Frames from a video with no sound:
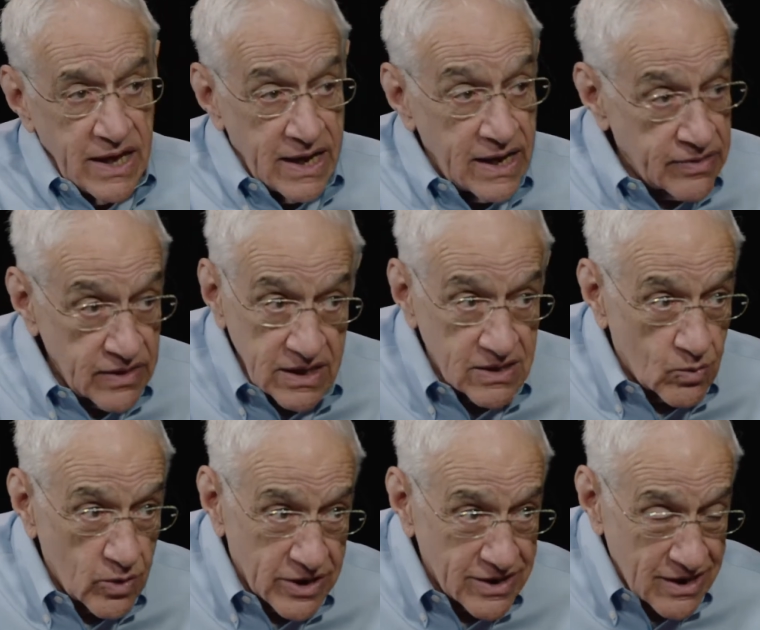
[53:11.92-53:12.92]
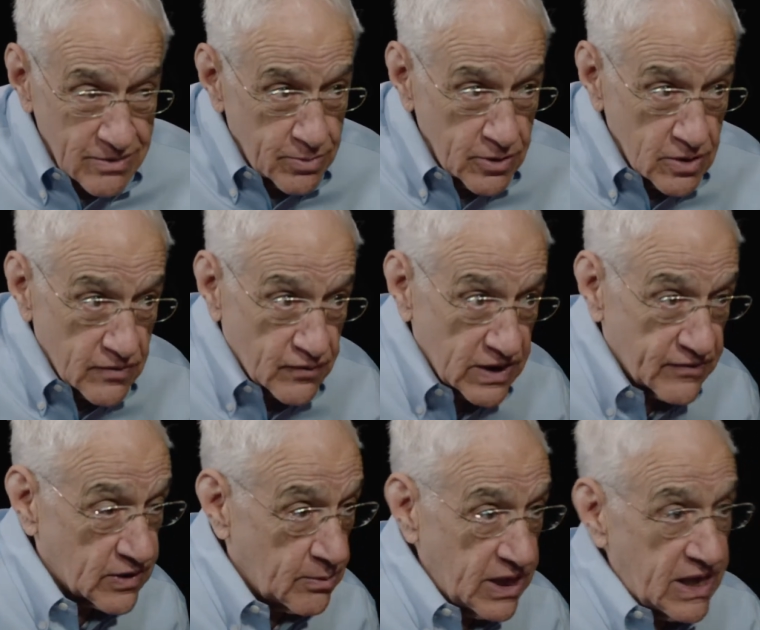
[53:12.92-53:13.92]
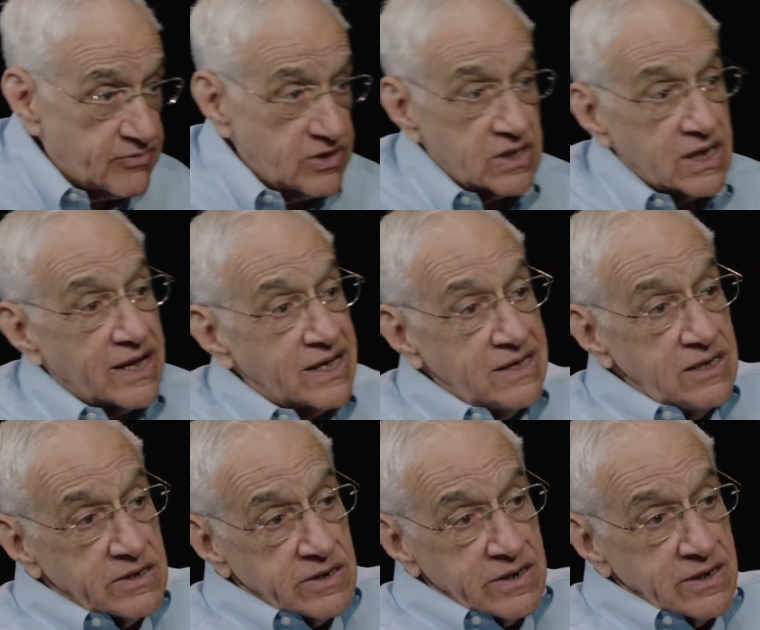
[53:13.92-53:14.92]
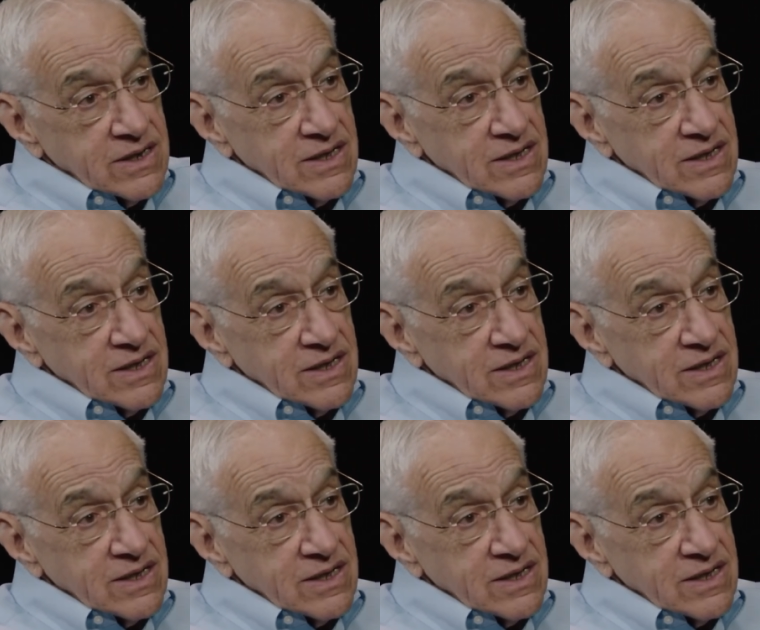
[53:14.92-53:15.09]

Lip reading: And I think it worked out beautifully from everything I hear.